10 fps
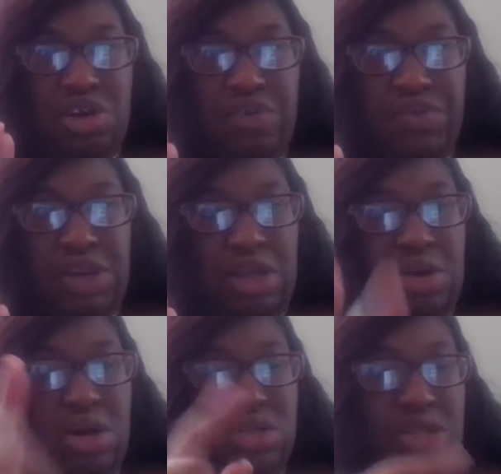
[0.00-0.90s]
her
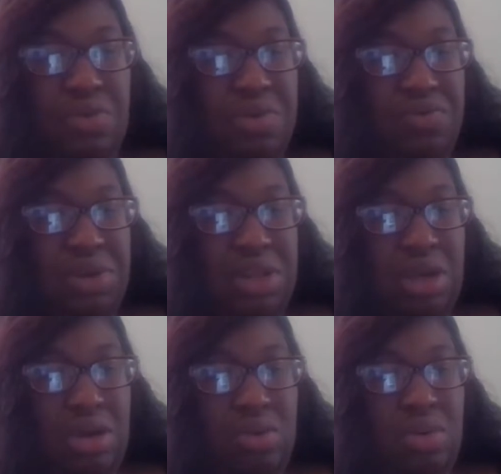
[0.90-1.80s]
video, her sewing
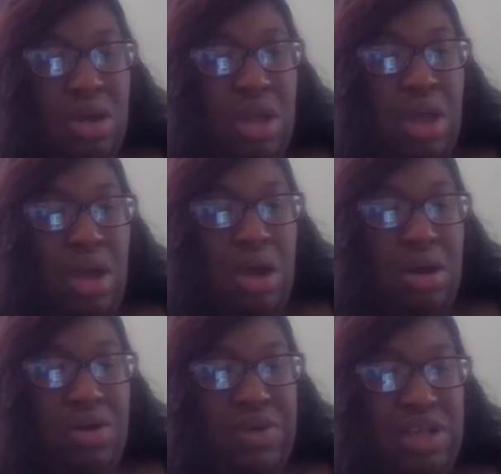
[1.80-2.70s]
video,
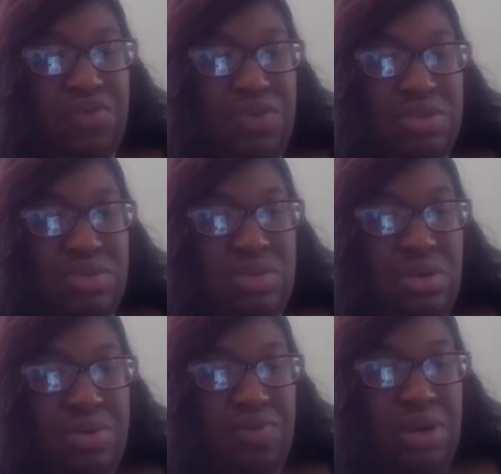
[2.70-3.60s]
her lace frontal
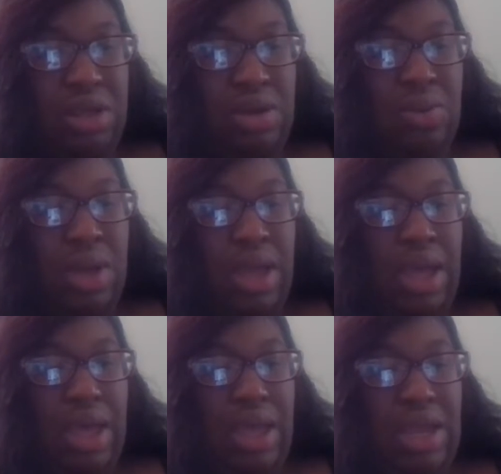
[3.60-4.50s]
sewing video.
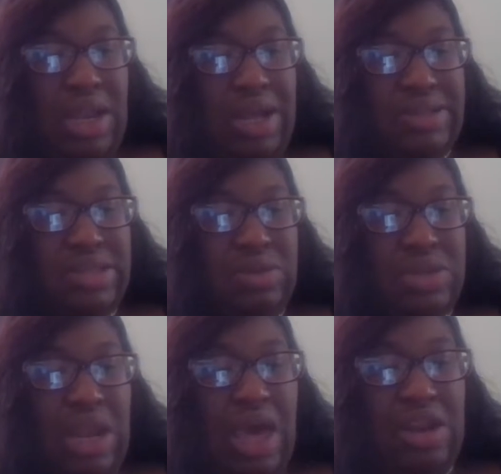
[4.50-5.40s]
And like I said, it was
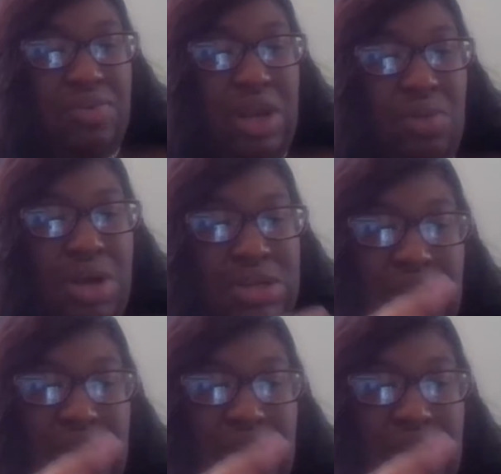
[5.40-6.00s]
a lot of them that I watched.